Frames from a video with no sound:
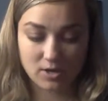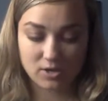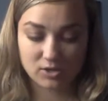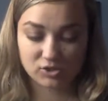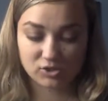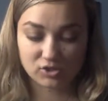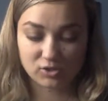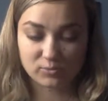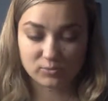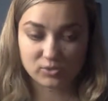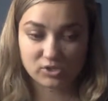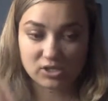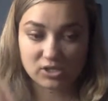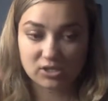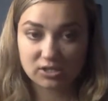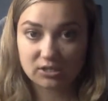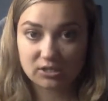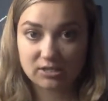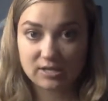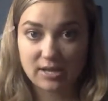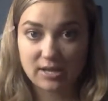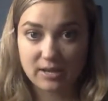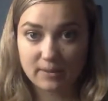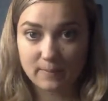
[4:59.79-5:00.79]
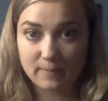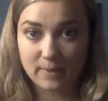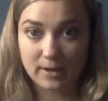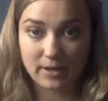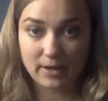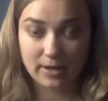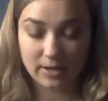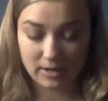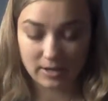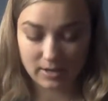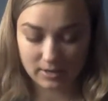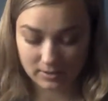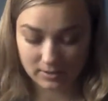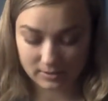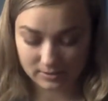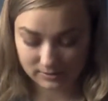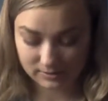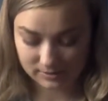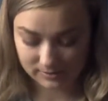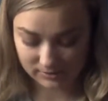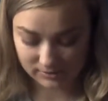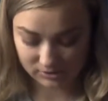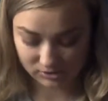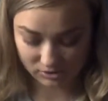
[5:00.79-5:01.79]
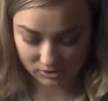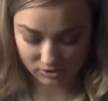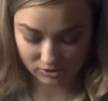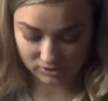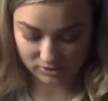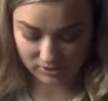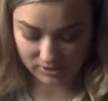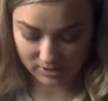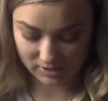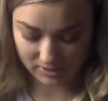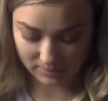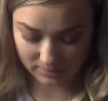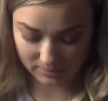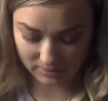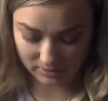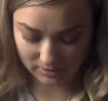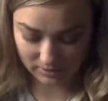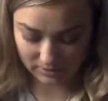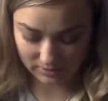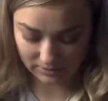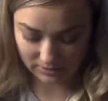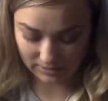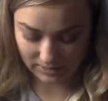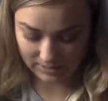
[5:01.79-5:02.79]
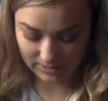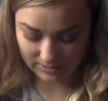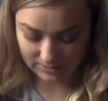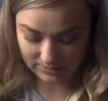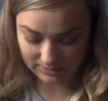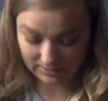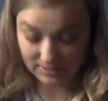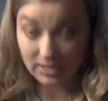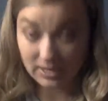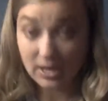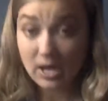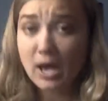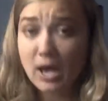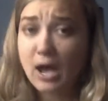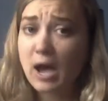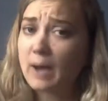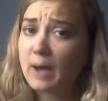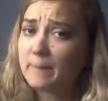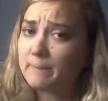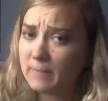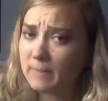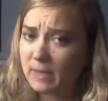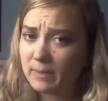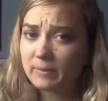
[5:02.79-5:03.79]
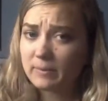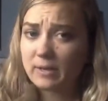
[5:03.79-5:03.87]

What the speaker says: So I'm just going to take my scissors and I'm going to lightly, maybe